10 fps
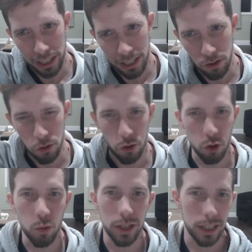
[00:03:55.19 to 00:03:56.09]
he's
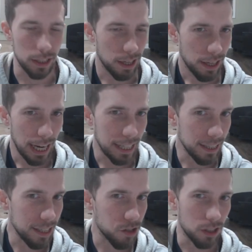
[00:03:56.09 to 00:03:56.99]
doing at
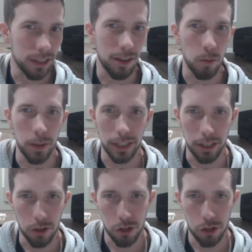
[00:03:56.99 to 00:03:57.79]
least a little bit here.